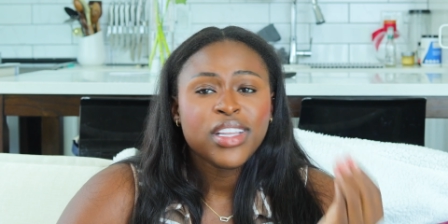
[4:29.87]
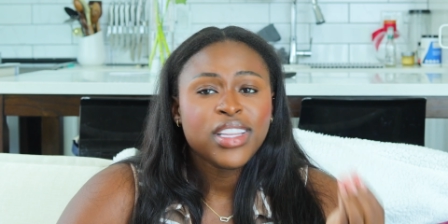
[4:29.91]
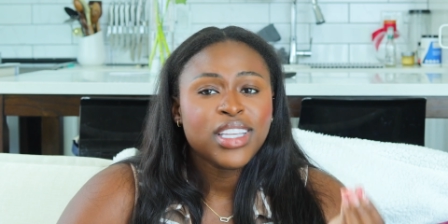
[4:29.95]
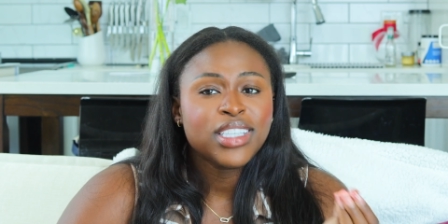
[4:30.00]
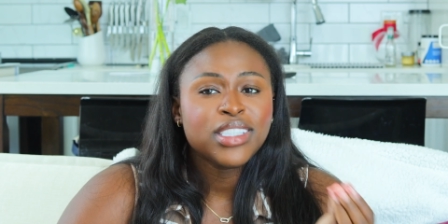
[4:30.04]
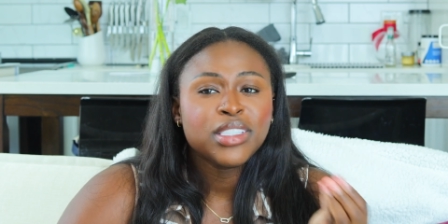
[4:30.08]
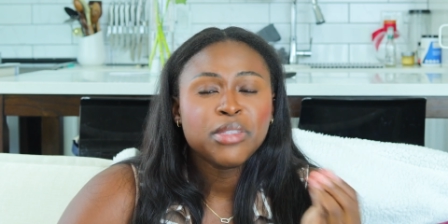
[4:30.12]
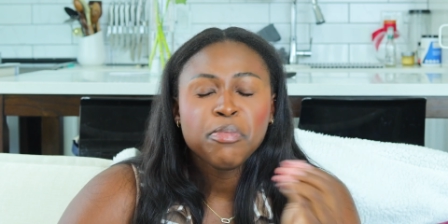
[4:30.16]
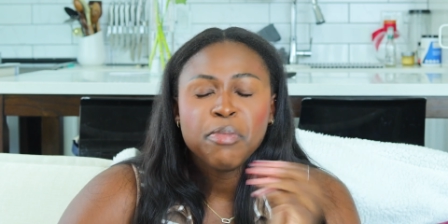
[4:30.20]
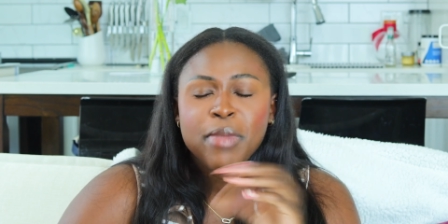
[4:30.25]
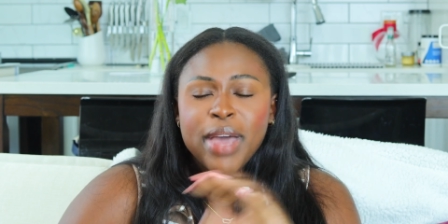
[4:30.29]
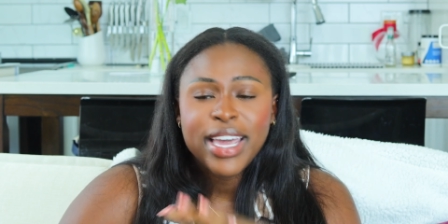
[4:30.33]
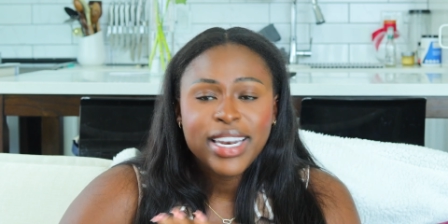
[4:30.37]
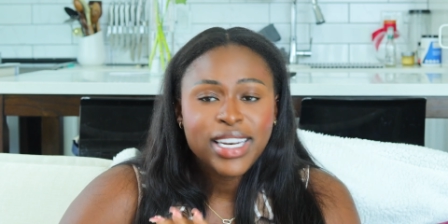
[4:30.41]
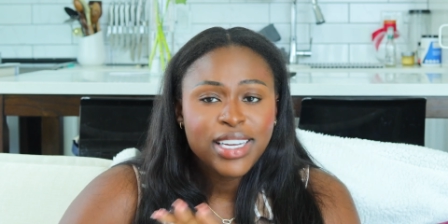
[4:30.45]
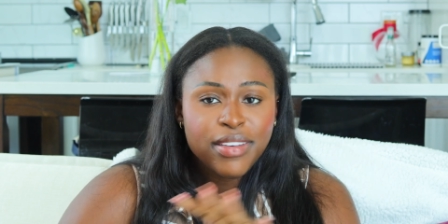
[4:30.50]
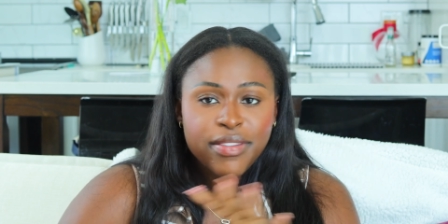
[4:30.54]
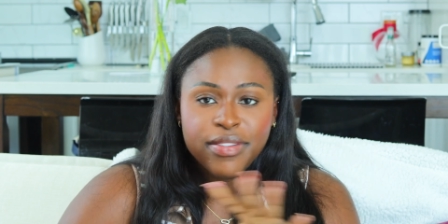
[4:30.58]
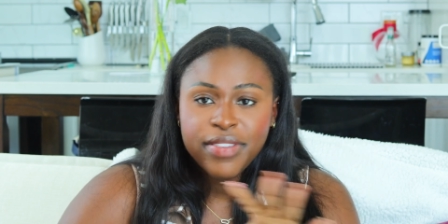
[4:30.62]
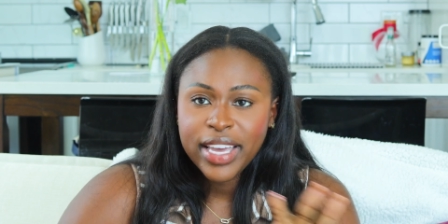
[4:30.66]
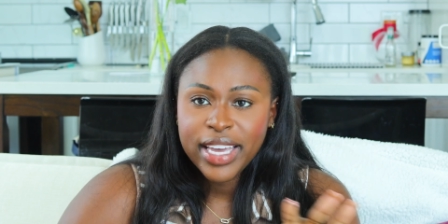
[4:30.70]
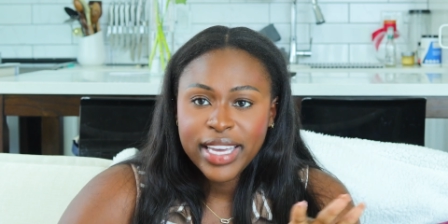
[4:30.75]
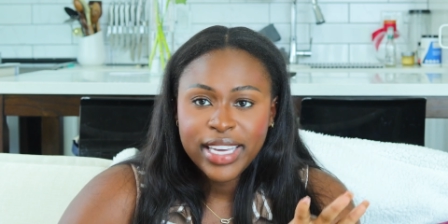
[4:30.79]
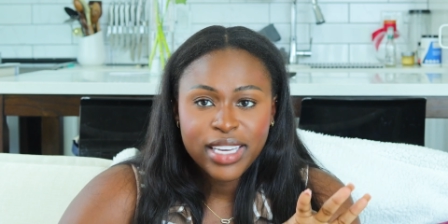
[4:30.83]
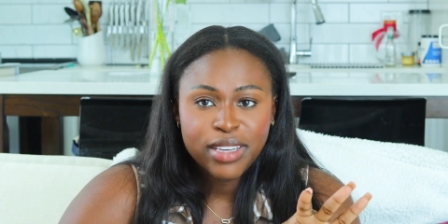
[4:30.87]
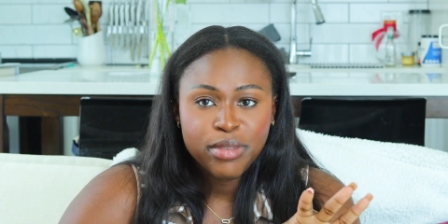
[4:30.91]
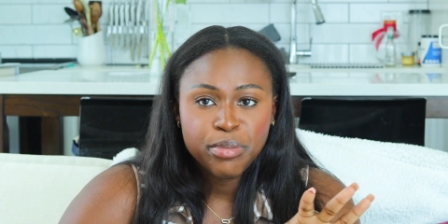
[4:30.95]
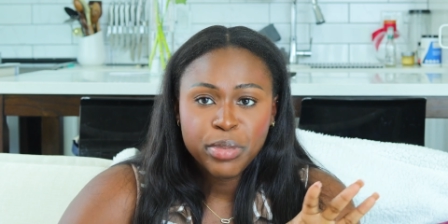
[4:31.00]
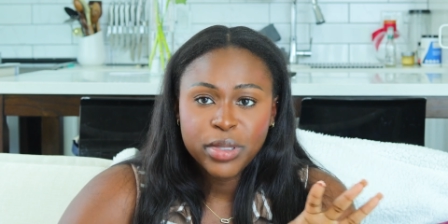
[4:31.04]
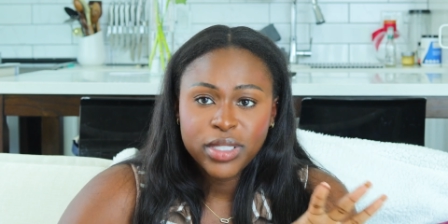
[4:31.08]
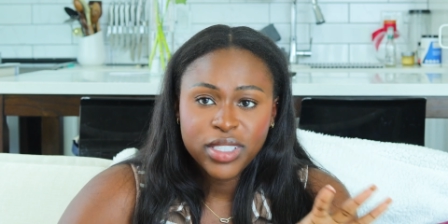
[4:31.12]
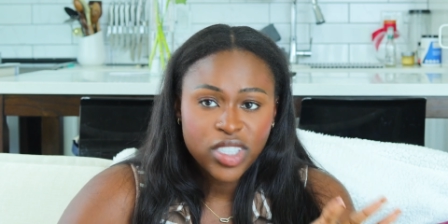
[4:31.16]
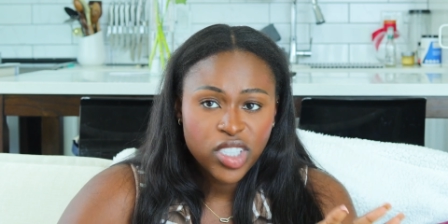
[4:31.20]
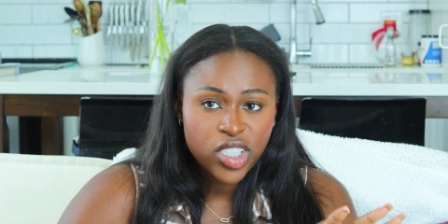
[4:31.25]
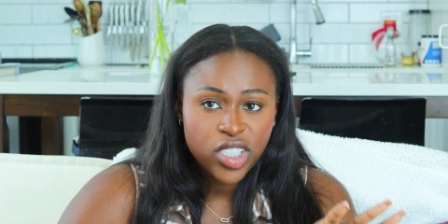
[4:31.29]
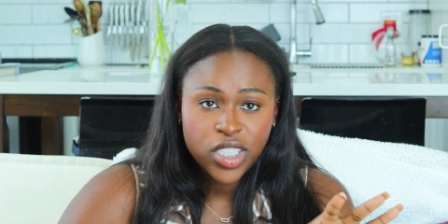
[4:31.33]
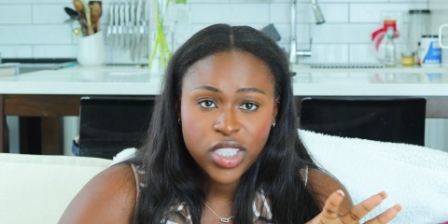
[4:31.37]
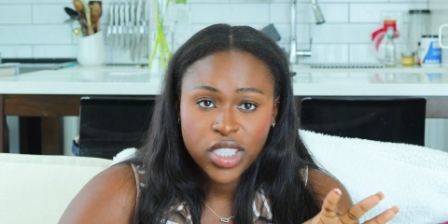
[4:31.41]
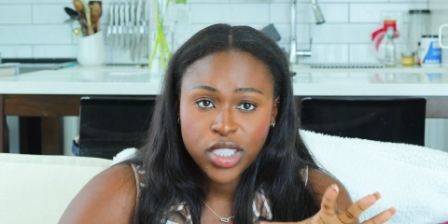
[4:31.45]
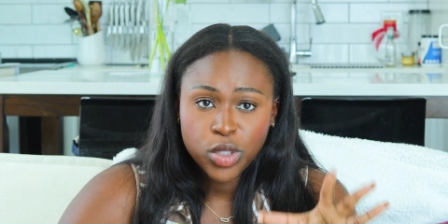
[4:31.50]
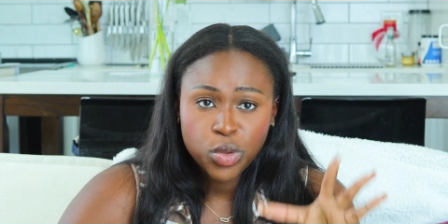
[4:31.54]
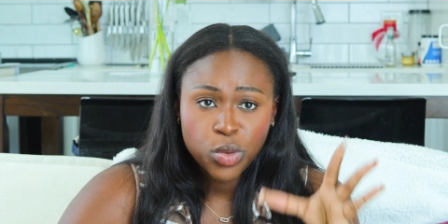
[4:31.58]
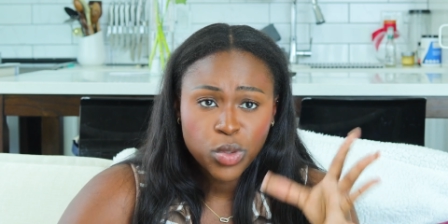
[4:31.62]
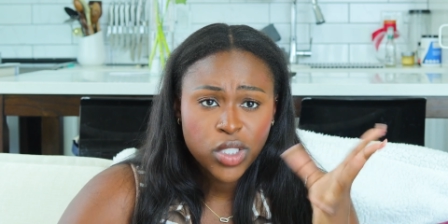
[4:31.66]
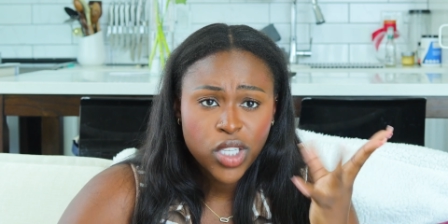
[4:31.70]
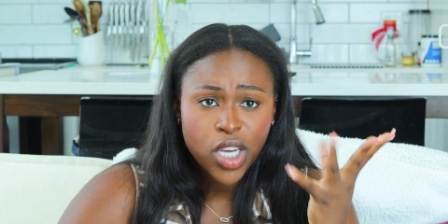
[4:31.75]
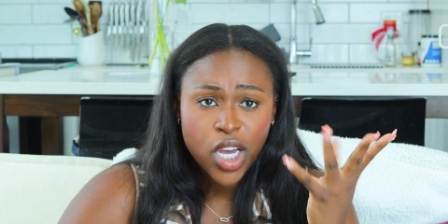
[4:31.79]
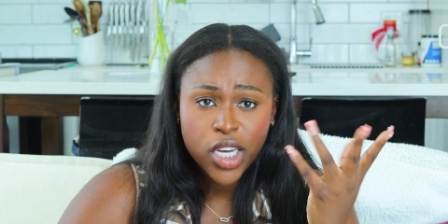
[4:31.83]
of these many vacant
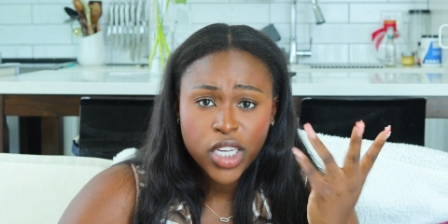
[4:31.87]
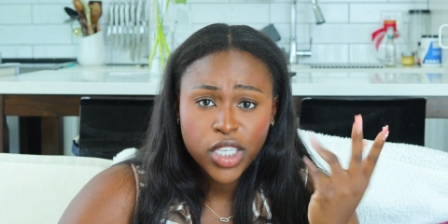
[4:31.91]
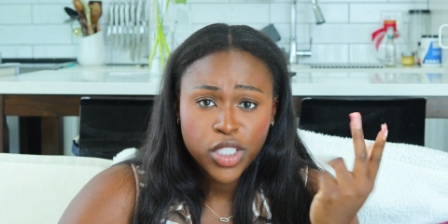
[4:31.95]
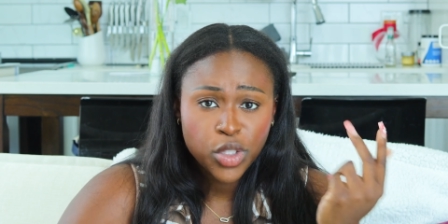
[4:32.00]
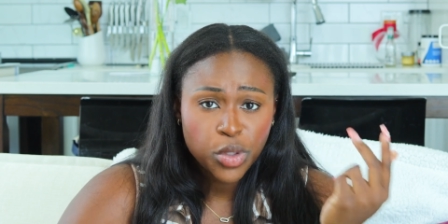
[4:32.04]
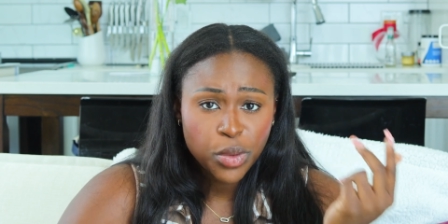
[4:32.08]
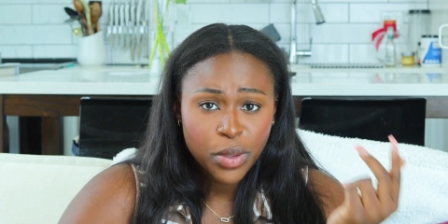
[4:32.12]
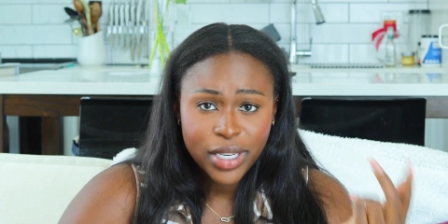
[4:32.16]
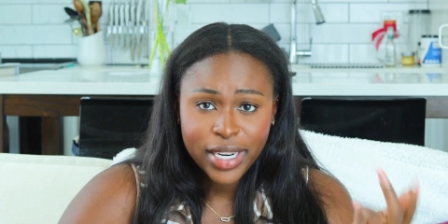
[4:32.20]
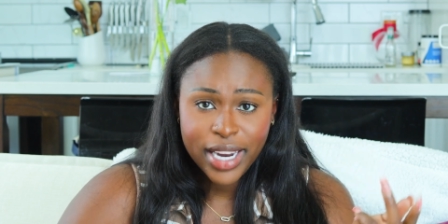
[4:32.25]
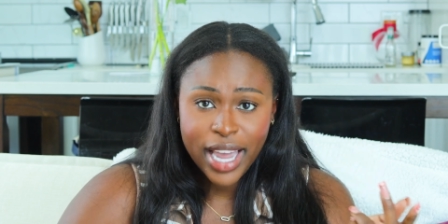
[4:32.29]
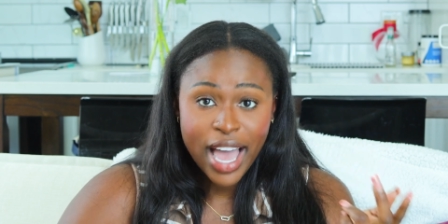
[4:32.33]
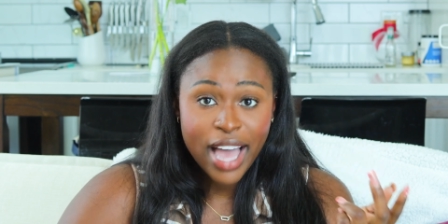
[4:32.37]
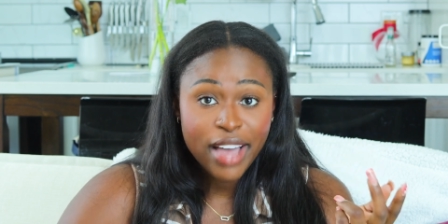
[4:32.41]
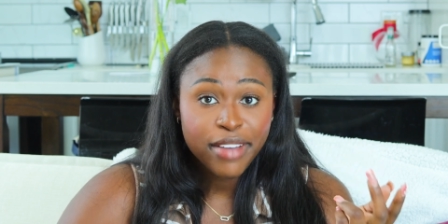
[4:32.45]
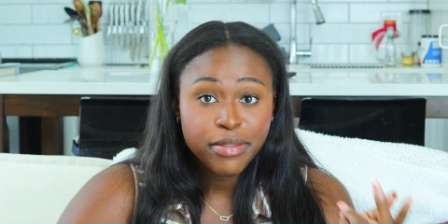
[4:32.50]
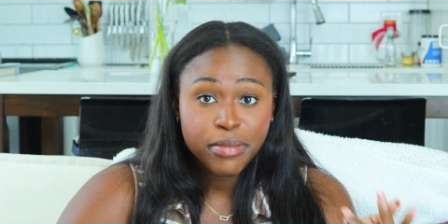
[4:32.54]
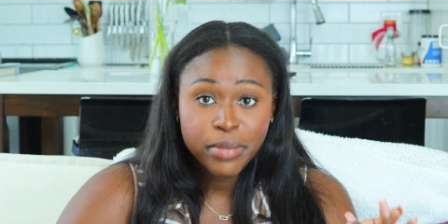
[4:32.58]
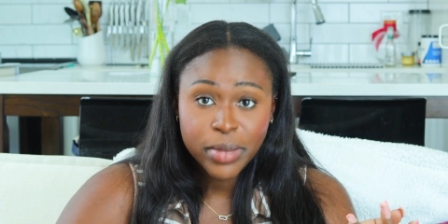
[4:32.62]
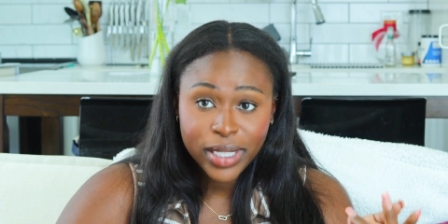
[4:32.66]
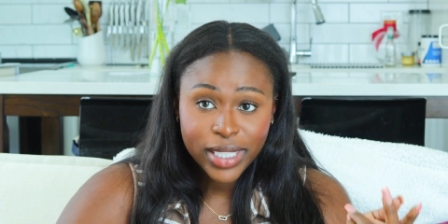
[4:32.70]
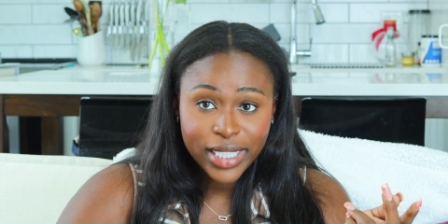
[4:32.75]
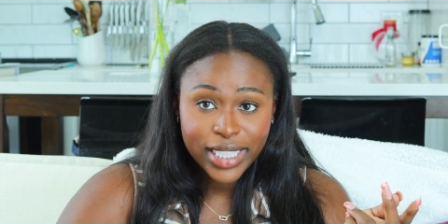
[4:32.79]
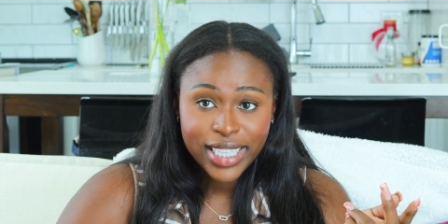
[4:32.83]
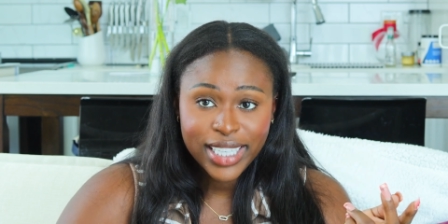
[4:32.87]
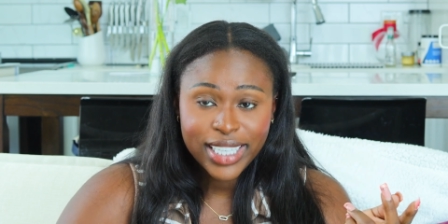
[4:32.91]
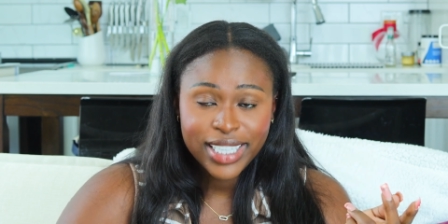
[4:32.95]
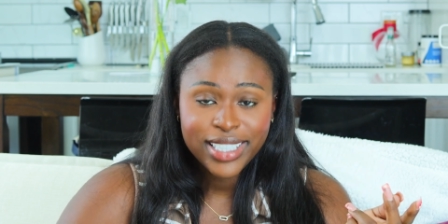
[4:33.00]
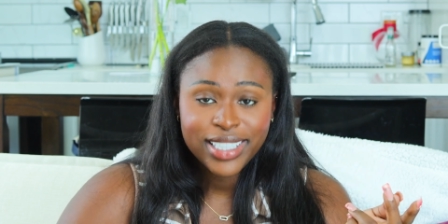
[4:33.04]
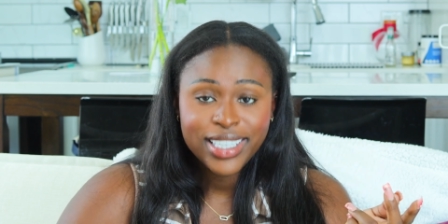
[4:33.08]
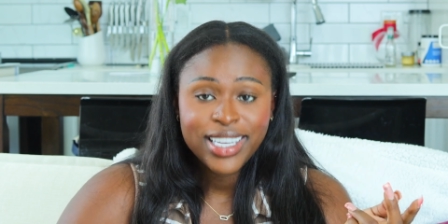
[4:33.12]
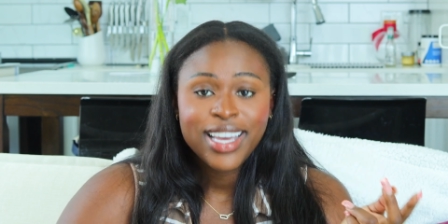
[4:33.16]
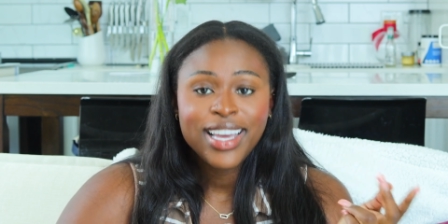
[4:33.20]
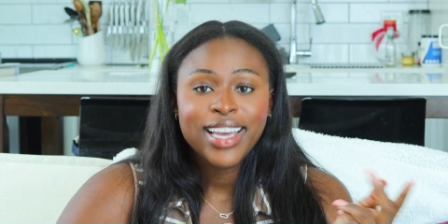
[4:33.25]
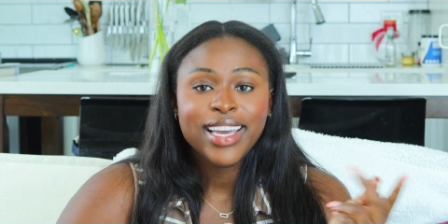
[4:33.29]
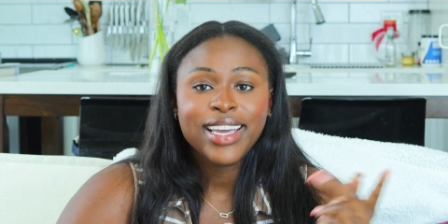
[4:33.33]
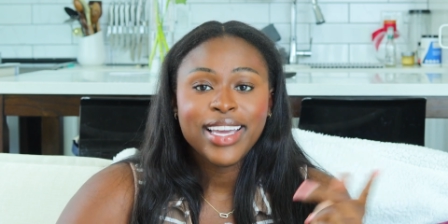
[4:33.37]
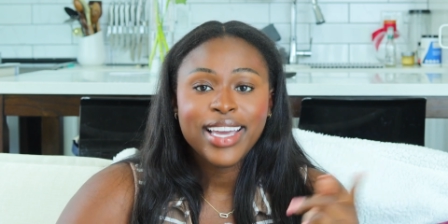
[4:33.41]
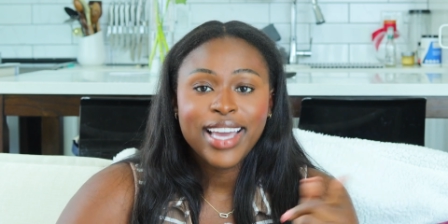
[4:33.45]
positions. We're talking three and a half million.